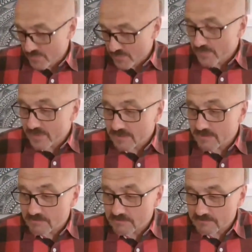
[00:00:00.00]

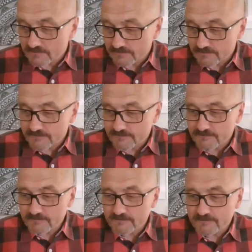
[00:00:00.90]

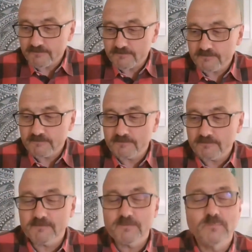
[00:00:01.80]

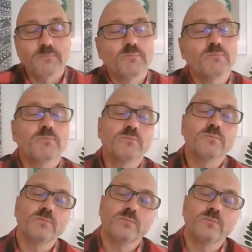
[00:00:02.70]

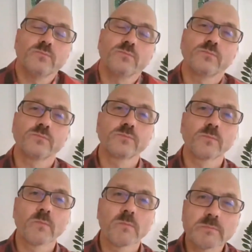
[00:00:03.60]

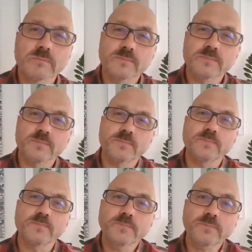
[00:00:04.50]

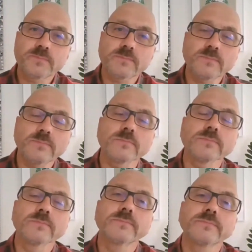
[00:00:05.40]

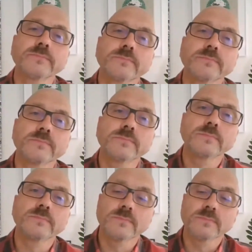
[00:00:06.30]

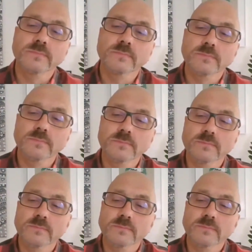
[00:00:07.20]
This person isn't speaking.